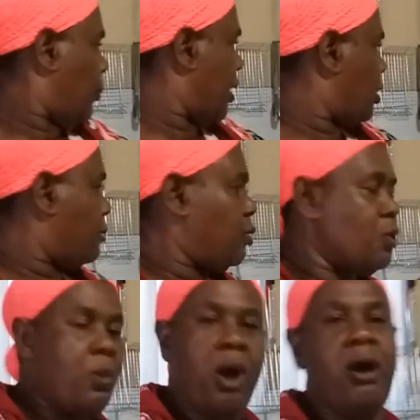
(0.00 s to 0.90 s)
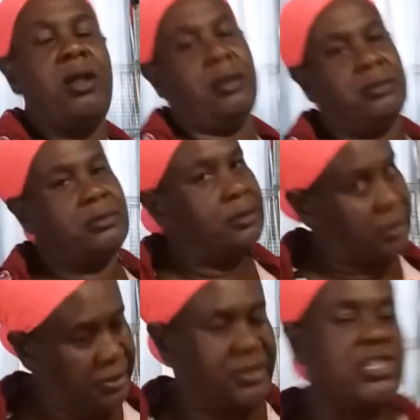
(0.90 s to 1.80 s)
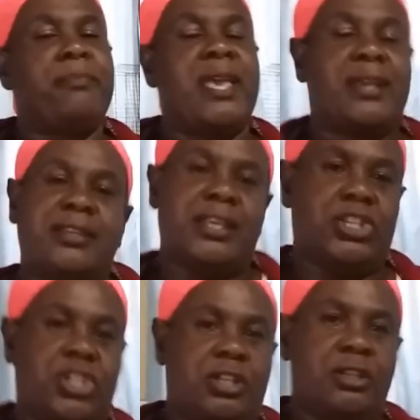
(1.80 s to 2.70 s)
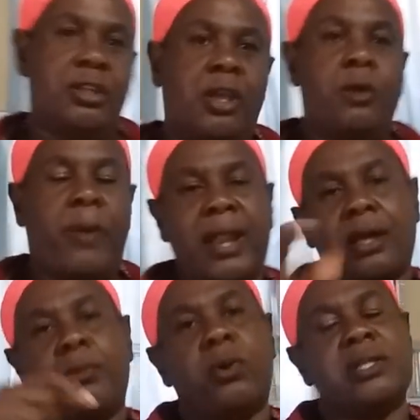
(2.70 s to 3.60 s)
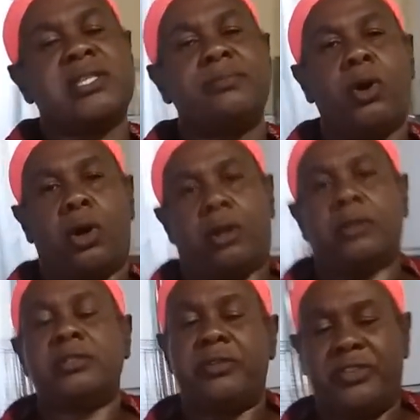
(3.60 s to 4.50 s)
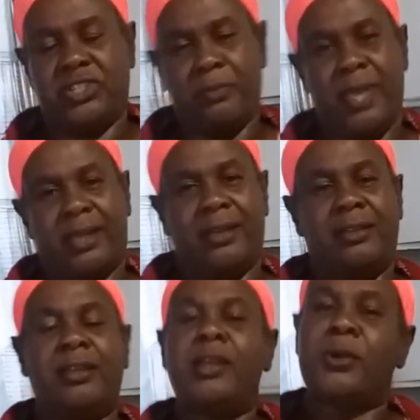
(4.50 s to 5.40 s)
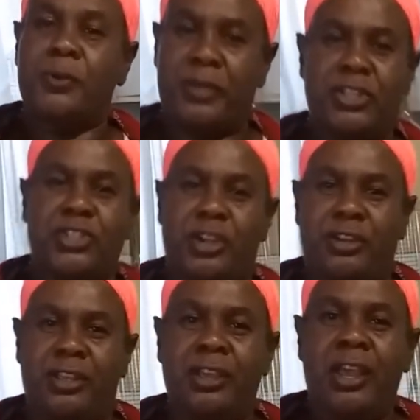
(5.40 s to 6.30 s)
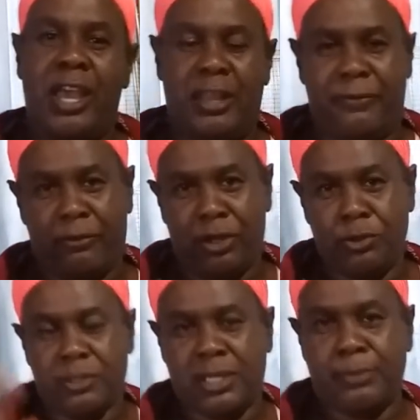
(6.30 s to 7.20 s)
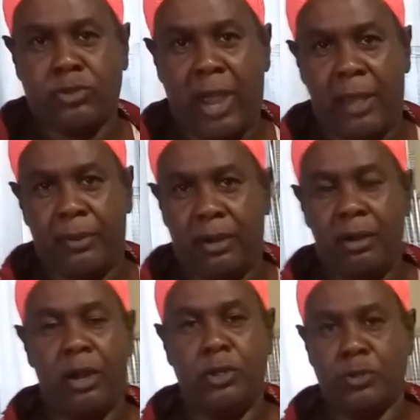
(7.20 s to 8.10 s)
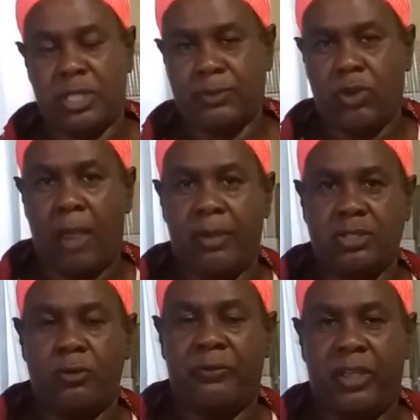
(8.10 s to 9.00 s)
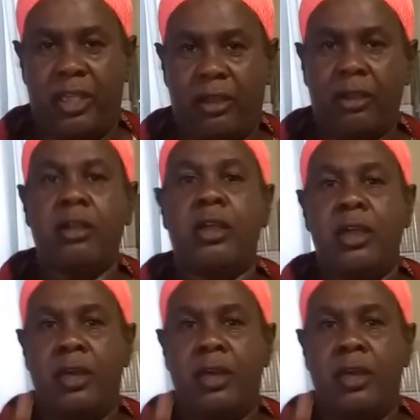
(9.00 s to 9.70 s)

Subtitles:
Welcome you all to the Jamaican kitchen. Welcome once more to the Jamaican cooking journey. And if you're a new subscriber, our new subscribers over here,